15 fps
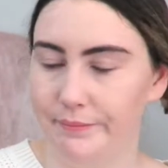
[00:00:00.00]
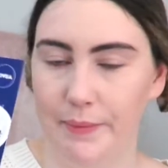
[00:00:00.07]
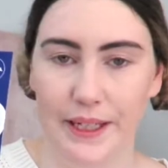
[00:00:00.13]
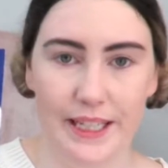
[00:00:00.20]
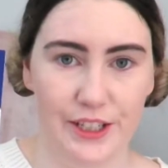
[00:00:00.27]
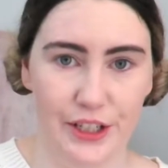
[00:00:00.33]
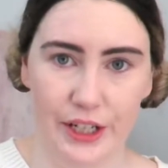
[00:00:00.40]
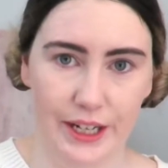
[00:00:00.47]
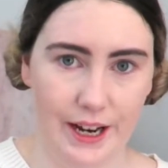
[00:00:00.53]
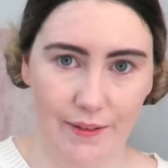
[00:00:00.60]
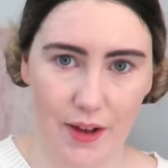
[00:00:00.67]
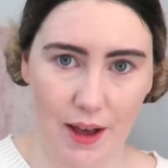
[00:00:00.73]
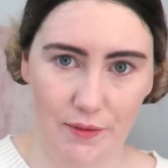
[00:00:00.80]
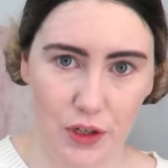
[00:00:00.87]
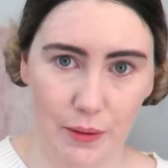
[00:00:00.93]
because you can
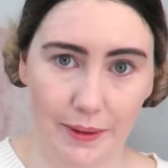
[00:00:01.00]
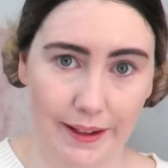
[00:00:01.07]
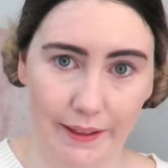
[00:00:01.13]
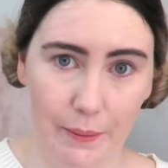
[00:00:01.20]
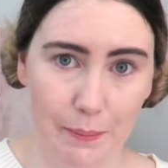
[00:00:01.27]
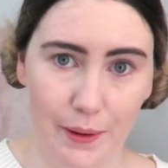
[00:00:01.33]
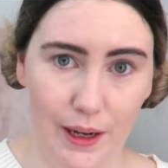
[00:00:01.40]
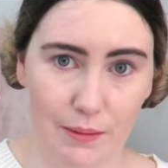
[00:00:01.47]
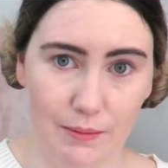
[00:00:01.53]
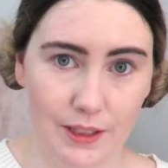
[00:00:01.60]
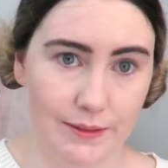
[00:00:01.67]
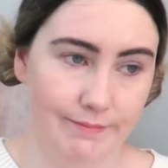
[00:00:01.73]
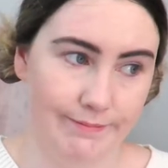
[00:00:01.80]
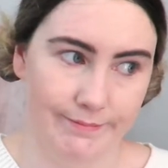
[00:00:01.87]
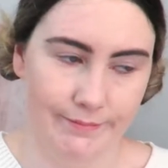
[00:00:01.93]
never have too many lip balms.
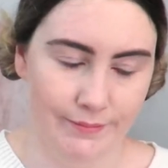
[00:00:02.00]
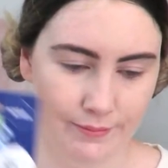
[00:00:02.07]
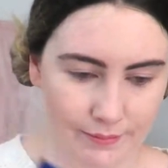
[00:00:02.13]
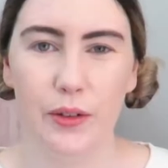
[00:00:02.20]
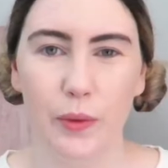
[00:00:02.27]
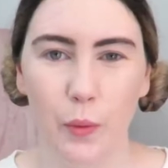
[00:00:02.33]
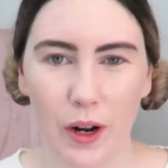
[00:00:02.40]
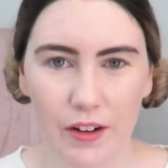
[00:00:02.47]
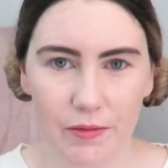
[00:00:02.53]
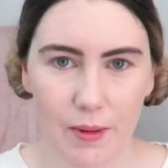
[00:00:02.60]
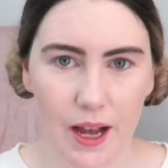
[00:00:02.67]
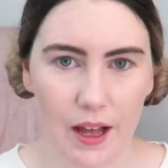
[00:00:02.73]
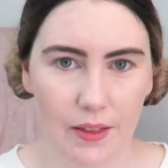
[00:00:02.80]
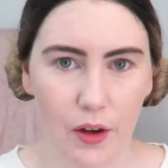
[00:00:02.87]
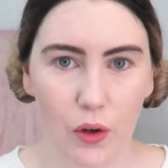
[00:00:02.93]
So in one of
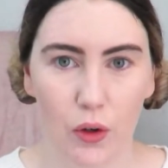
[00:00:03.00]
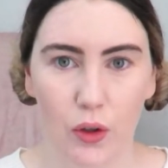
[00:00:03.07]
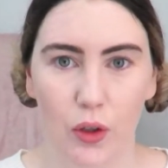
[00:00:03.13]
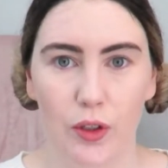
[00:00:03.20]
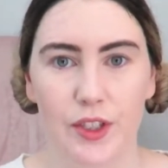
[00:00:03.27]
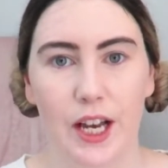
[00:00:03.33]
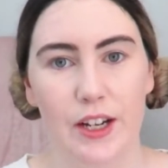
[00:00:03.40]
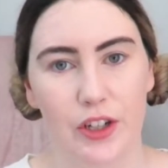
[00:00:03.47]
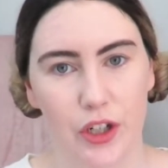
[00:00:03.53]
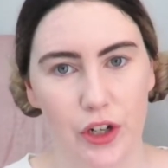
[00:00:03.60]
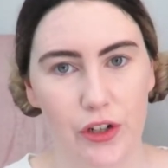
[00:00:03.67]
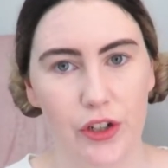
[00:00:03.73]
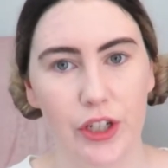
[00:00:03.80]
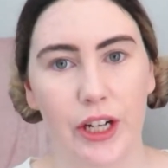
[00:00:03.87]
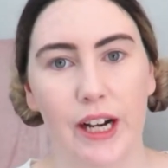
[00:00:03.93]
my other hauls, I
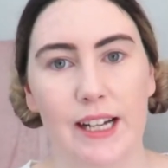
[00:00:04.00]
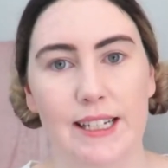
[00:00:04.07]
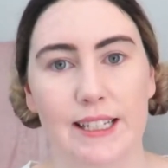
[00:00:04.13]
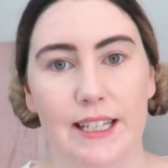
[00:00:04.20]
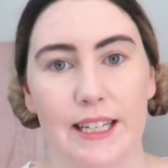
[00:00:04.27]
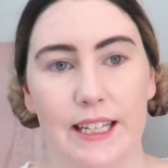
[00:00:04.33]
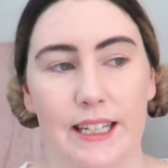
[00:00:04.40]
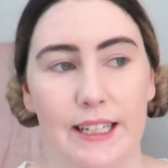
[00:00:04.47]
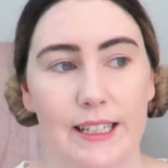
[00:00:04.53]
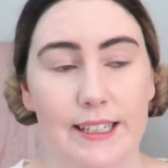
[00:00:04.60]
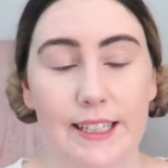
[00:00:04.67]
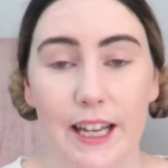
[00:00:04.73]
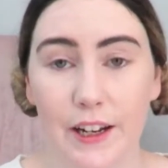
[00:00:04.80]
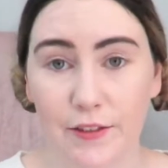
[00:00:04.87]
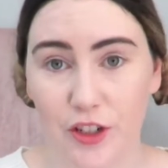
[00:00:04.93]
showed you guys the
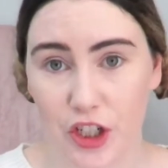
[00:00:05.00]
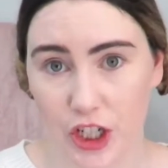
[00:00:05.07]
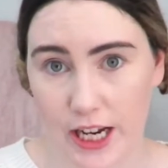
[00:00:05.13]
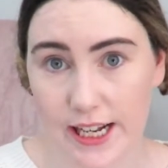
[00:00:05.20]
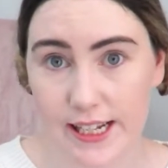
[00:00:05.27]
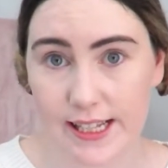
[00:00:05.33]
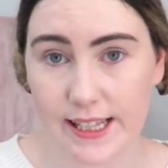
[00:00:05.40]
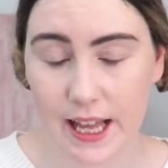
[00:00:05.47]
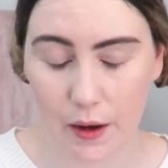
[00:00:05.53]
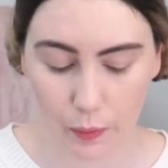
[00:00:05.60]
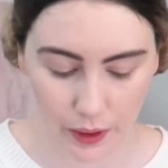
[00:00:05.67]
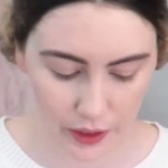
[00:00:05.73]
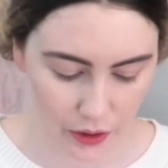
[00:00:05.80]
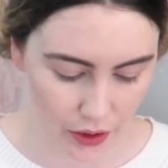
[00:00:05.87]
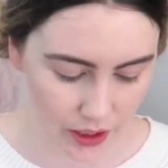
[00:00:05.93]
set of sheets that
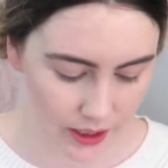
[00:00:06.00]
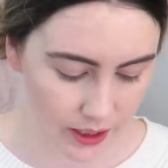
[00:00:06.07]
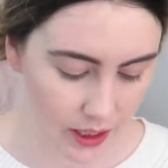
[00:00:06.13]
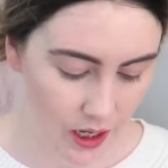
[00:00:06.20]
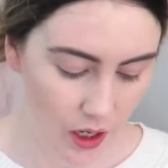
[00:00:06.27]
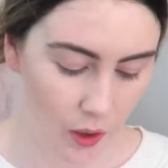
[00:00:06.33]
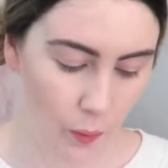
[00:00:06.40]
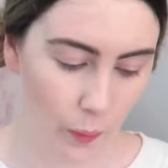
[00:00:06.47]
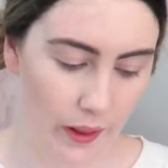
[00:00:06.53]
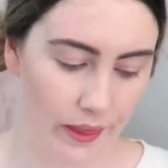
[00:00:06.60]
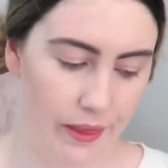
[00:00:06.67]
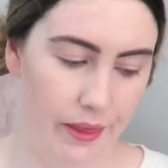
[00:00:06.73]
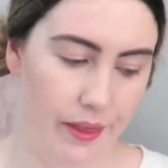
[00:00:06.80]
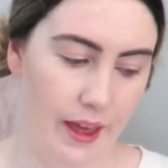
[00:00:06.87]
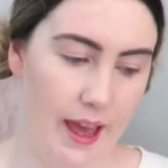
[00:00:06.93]
we got
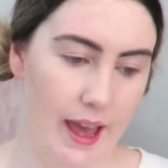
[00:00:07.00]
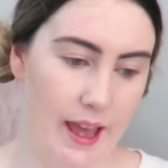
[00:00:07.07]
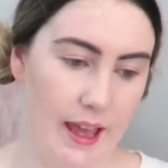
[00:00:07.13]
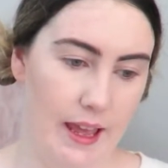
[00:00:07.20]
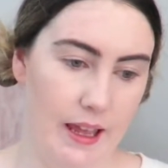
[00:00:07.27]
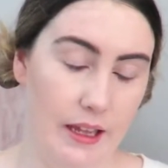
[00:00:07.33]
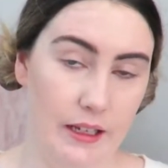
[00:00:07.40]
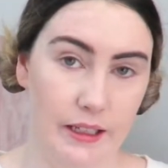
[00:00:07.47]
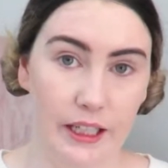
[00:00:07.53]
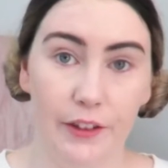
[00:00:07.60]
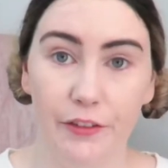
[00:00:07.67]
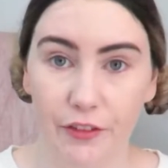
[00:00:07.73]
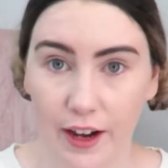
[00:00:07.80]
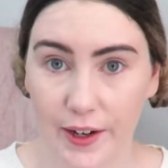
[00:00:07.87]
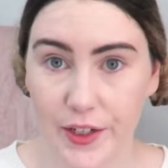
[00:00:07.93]
with a
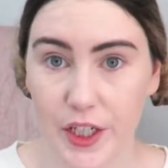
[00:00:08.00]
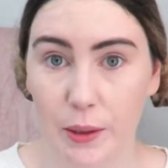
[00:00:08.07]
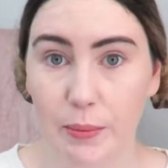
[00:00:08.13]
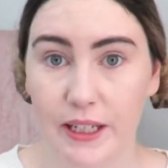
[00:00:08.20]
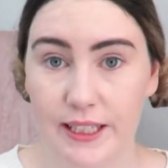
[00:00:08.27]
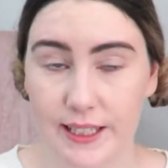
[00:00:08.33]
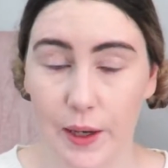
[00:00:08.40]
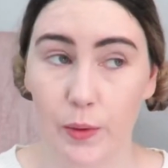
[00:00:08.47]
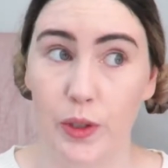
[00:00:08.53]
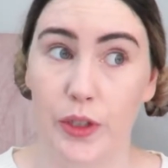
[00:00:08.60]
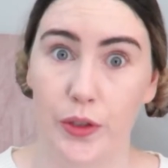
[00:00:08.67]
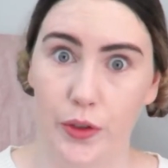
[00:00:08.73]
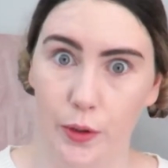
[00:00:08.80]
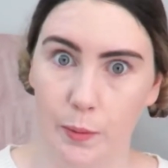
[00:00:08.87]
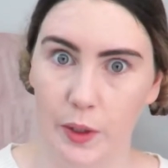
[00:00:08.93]
gift voucher because they were
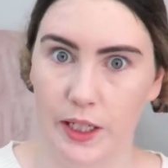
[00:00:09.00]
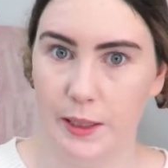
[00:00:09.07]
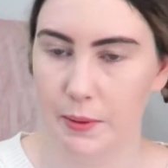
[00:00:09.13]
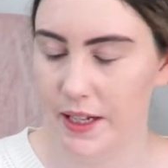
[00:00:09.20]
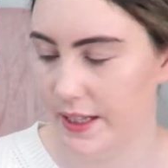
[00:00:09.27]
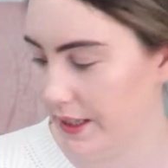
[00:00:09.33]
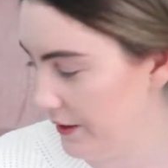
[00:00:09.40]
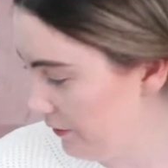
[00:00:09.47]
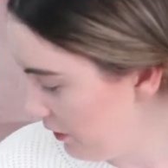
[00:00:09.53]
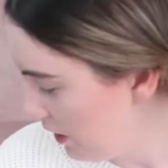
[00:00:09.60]
super expensive.